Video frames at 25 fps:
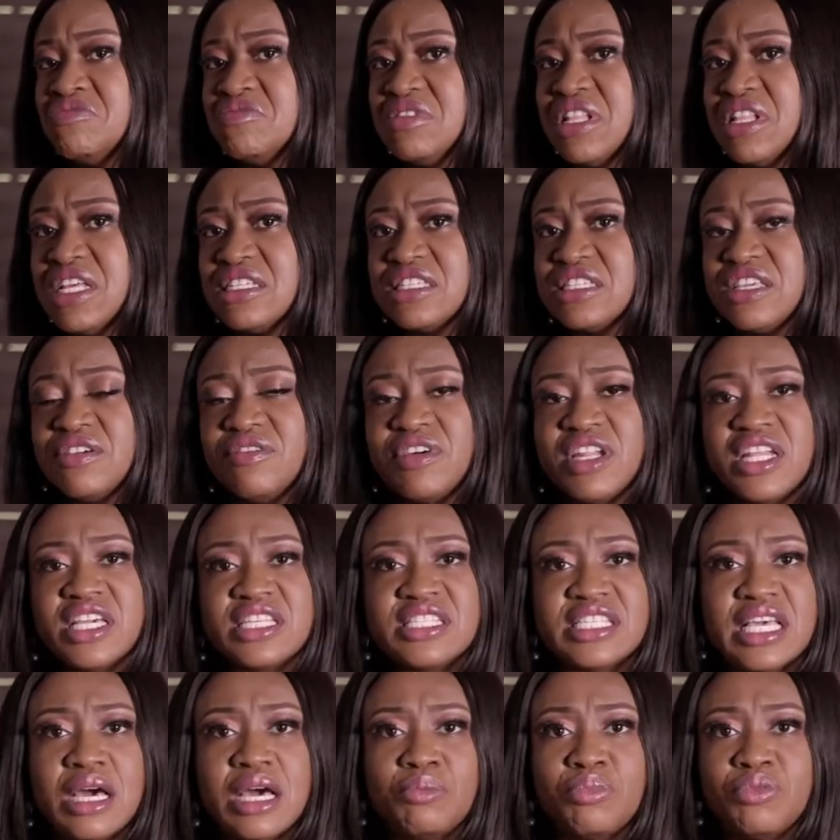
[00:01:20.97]
Let's give an
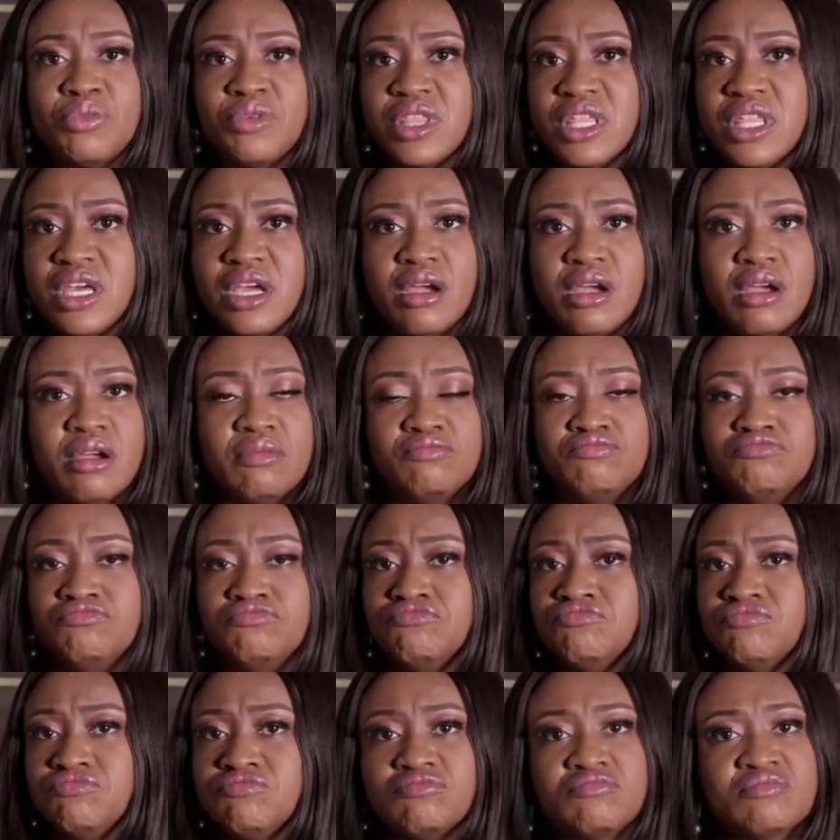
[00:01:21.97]
example. There are
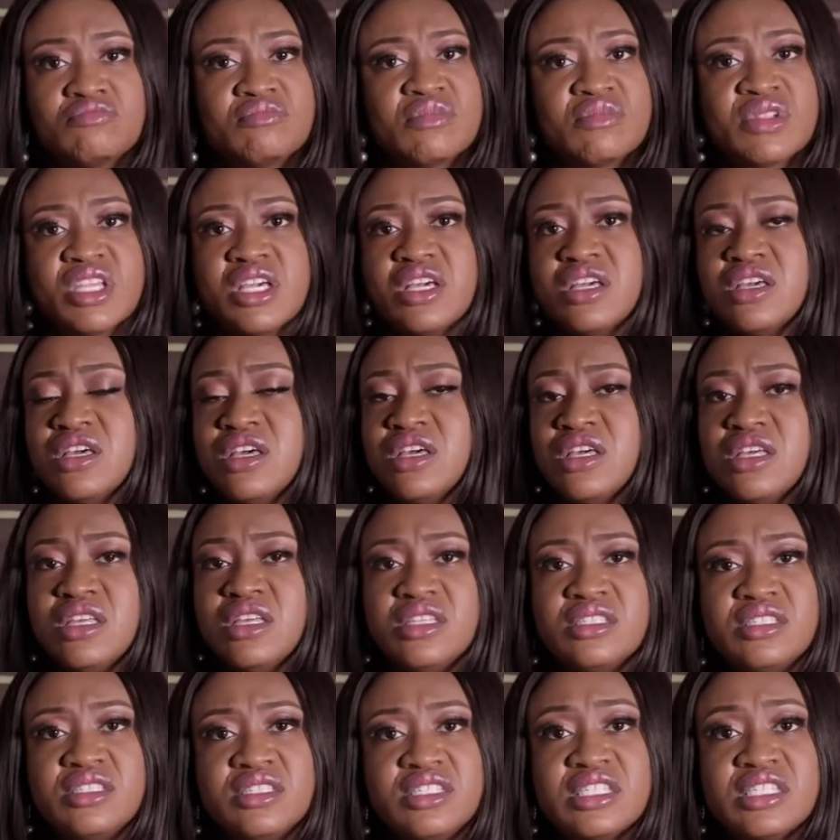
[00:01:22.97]

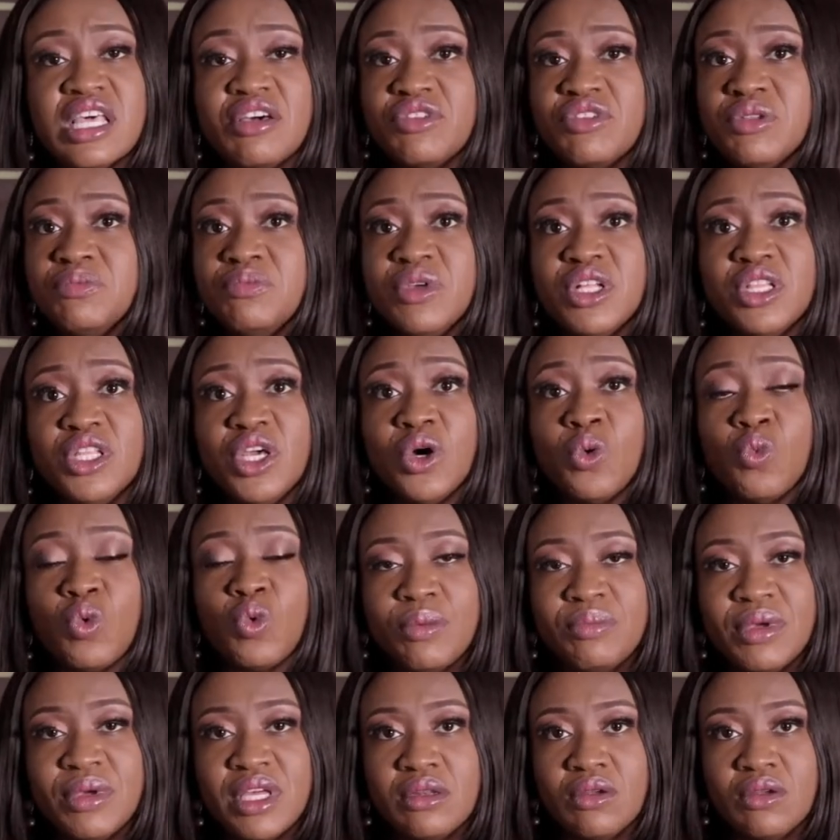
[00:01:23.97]
7 million
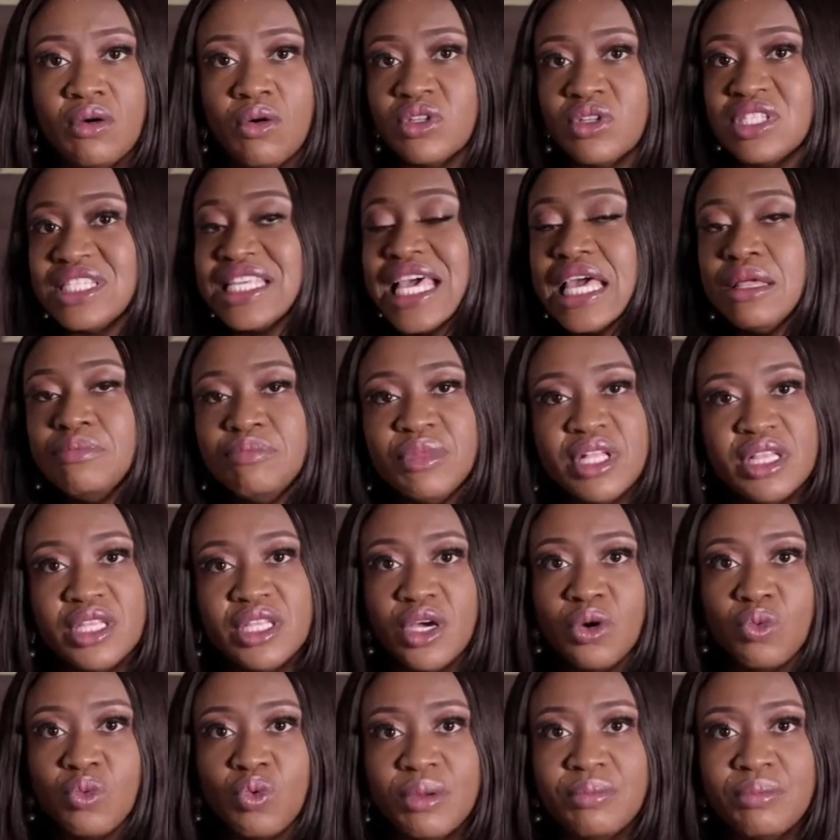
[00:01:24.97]
women or 10
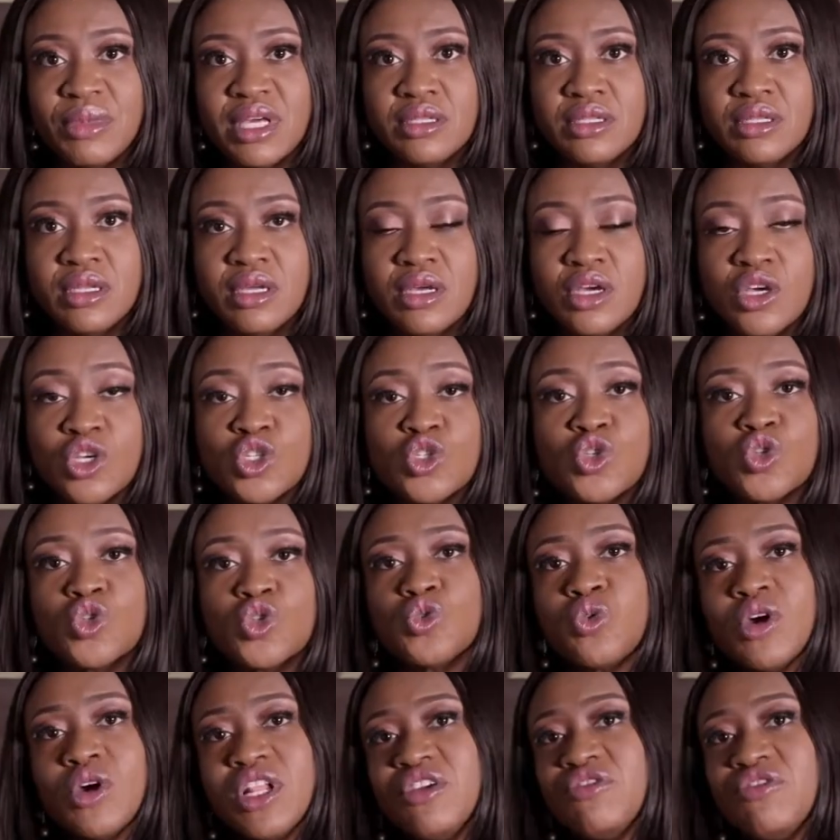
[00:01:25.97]
million women. So
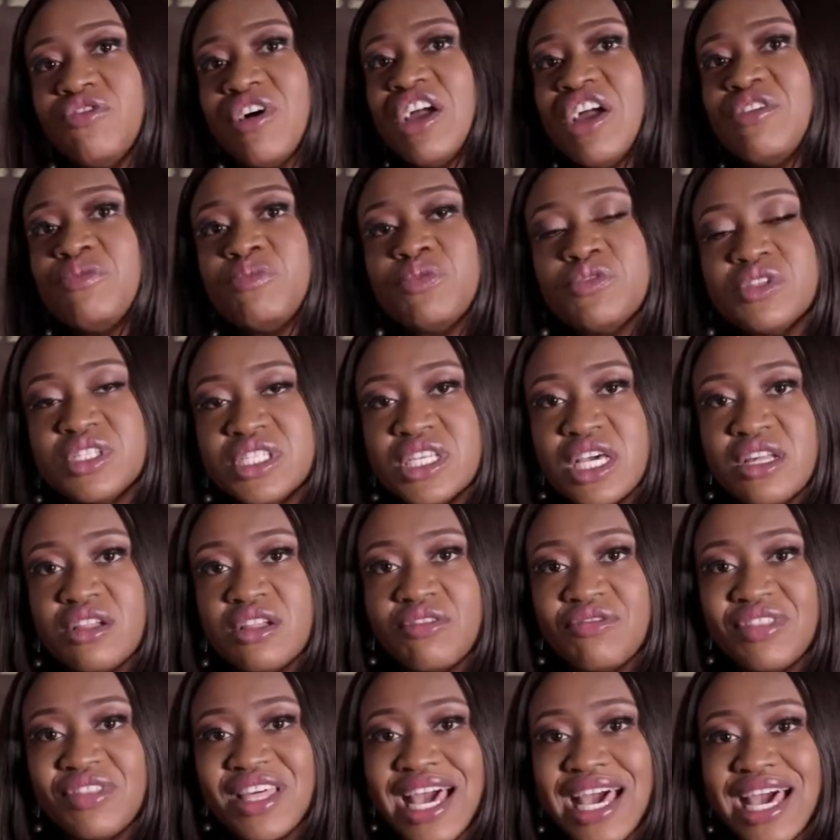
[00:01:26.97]
25%
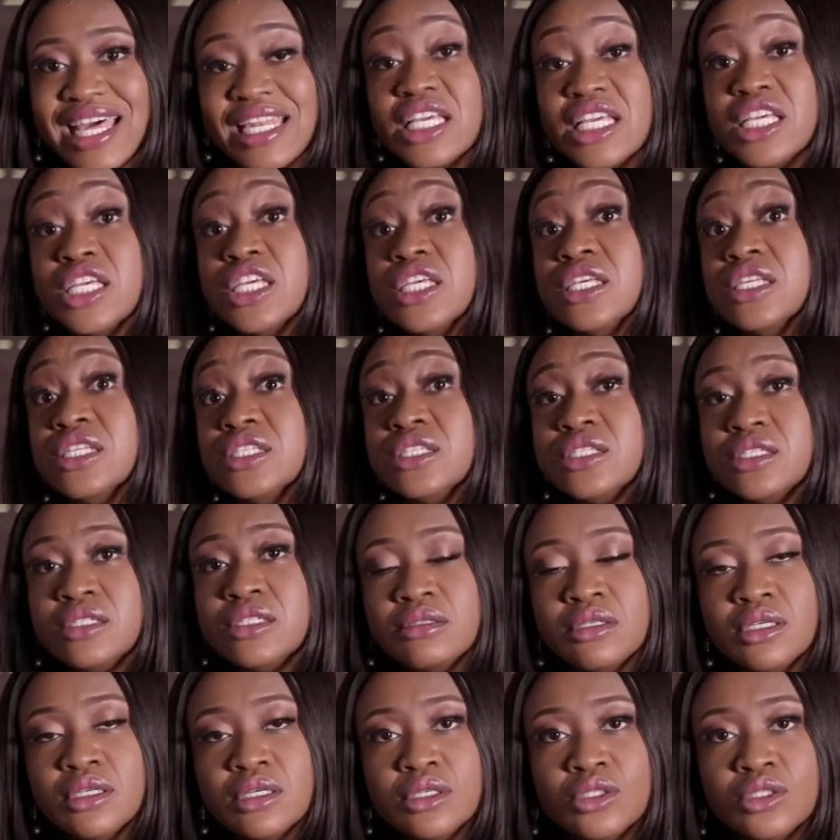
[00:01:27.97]
of that is
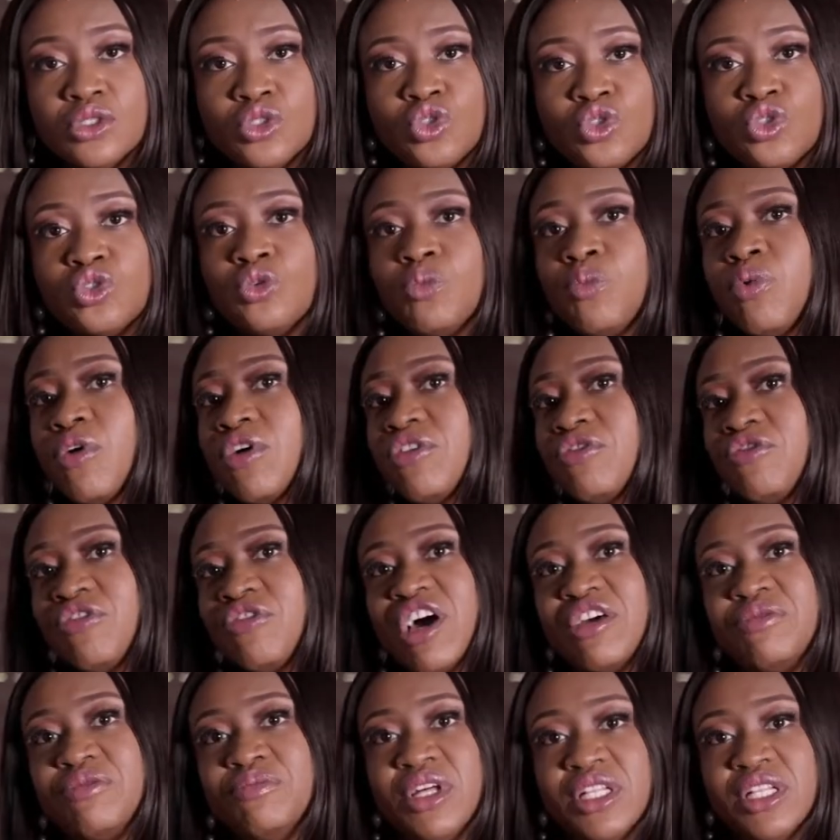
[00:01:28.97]

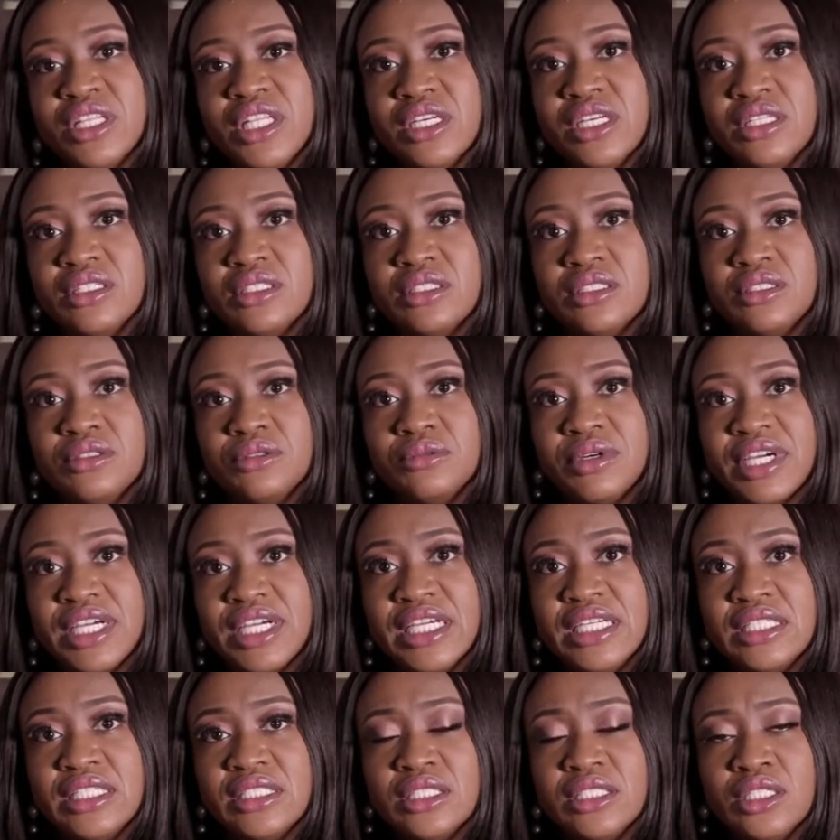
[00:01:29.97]
2.5 million,
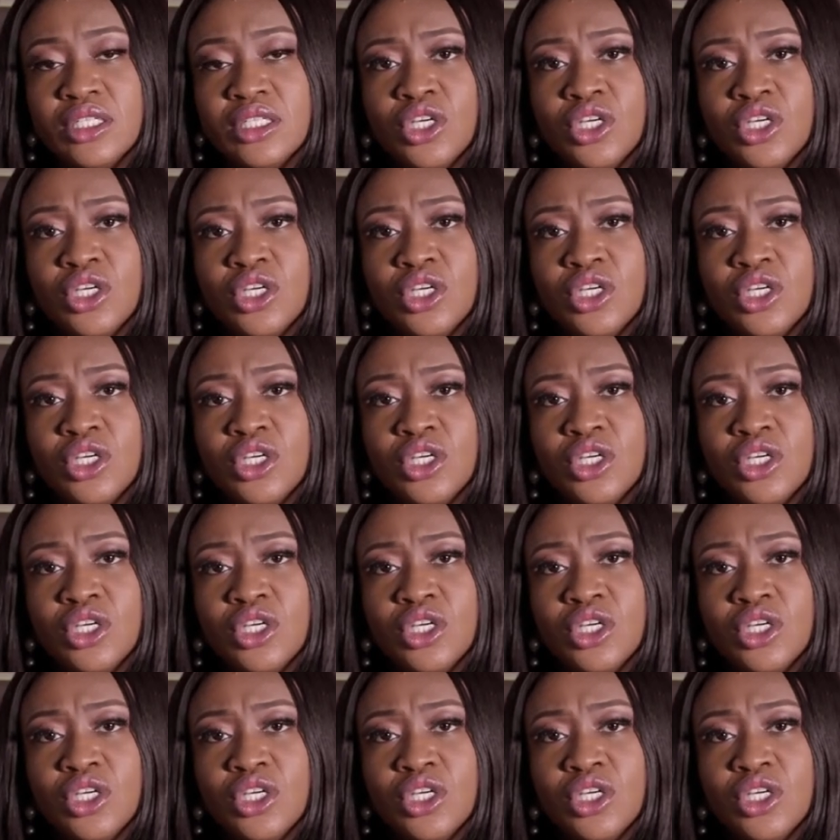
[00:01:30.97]
right?